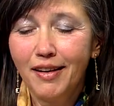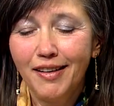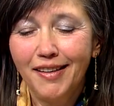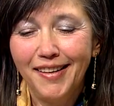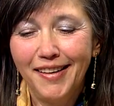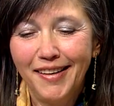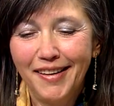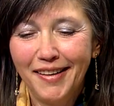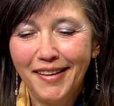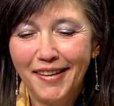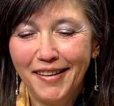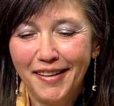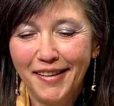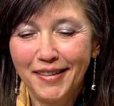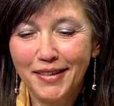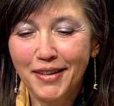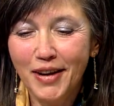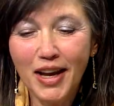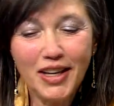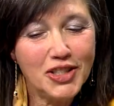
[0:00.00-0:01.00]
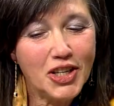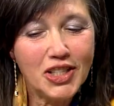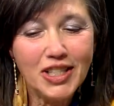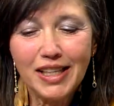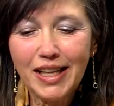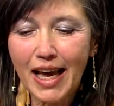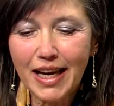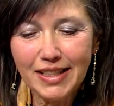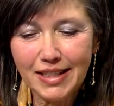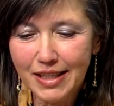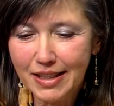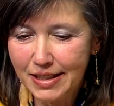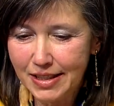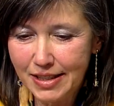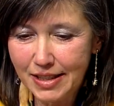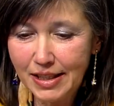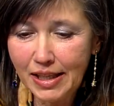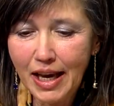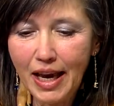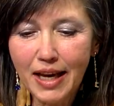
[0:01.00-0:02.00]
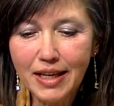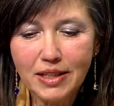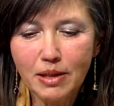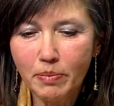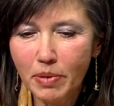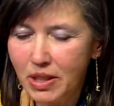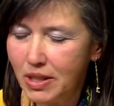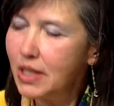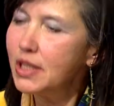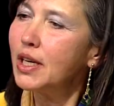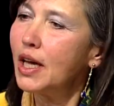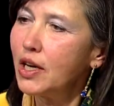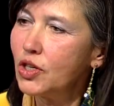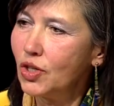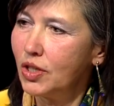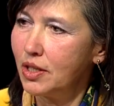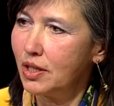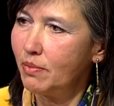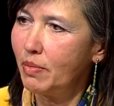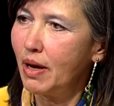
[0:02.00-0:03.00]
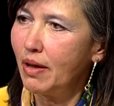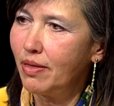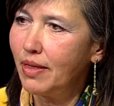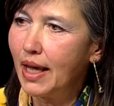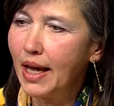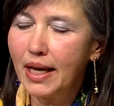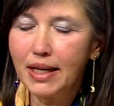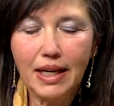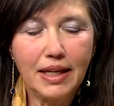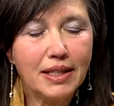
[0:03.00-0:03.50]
not just likes and dislikes, but discussions about that.